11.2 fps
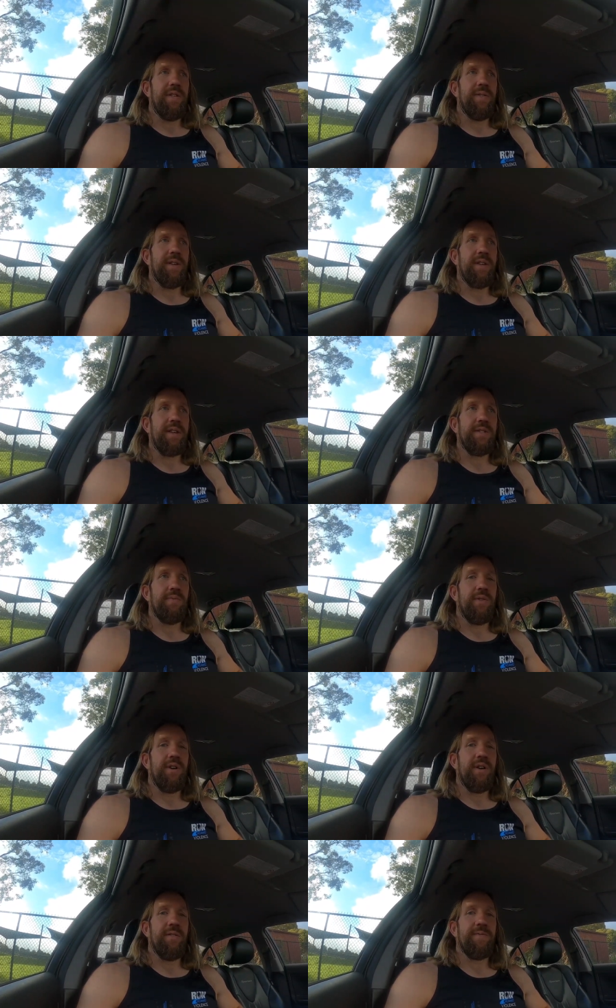I think that's
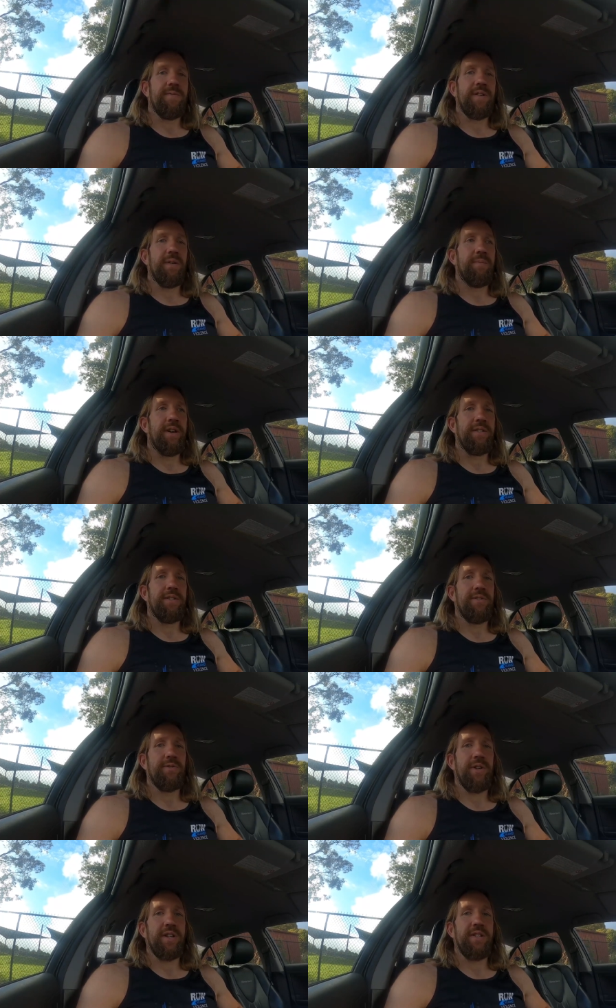why I've come out to
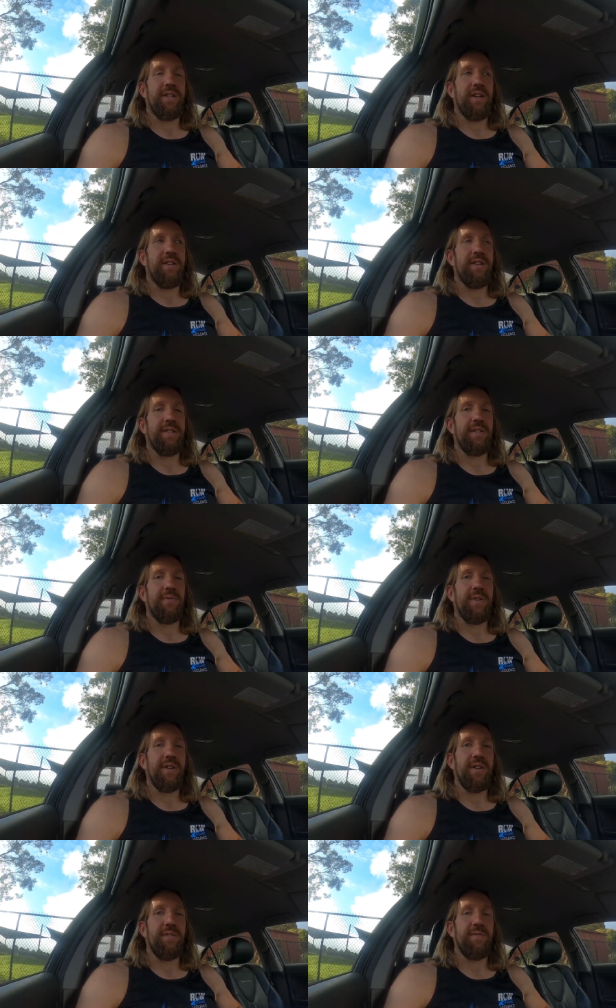the track today. Yes, I
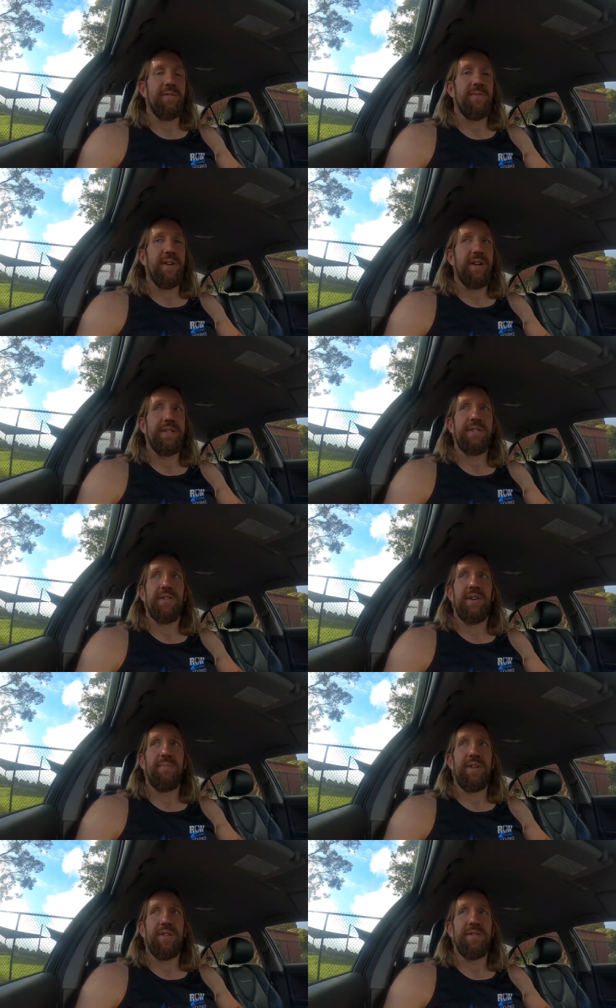want to go for a fast
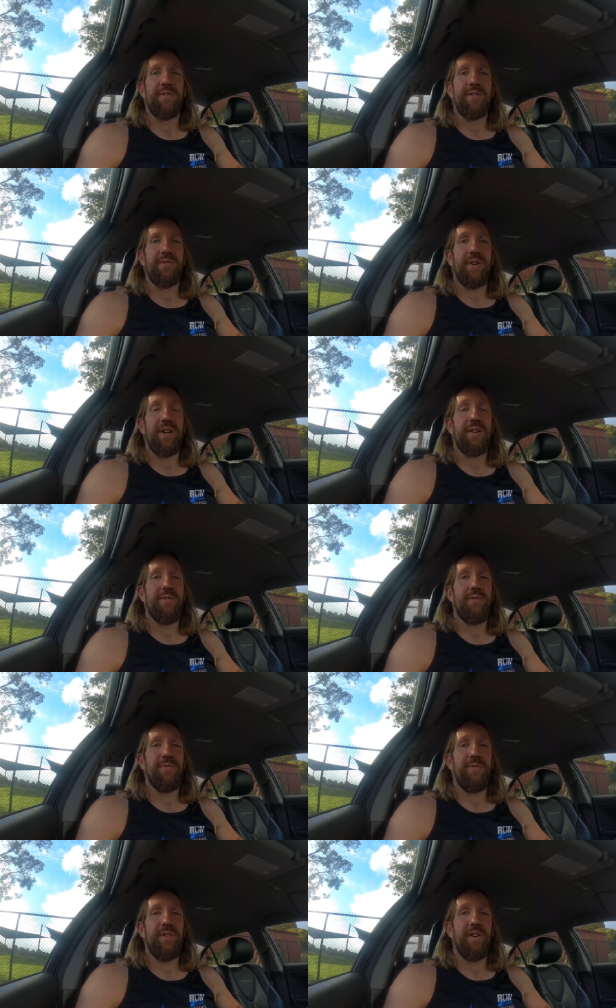time, but it's also
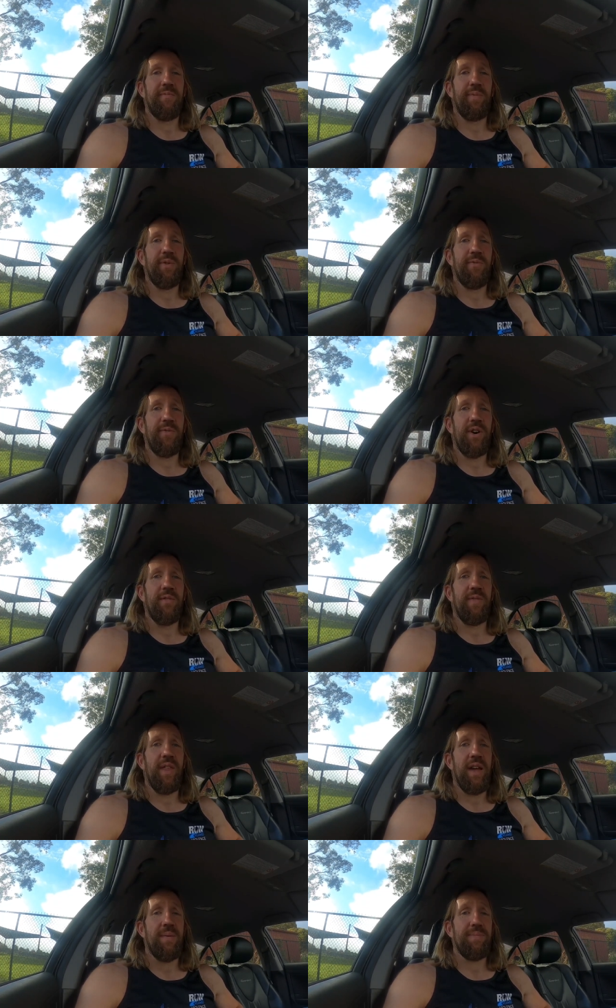105.5
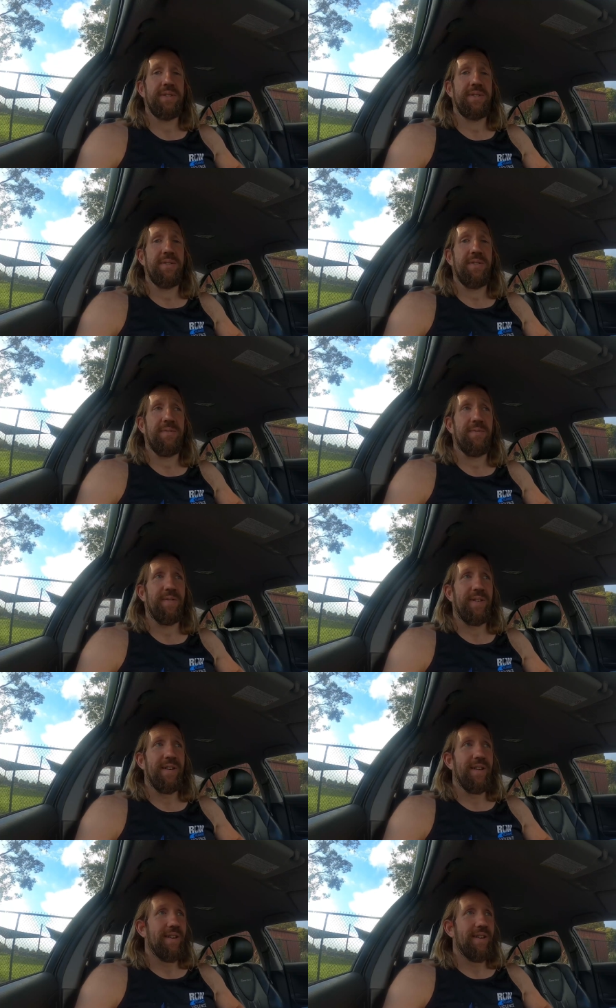laps of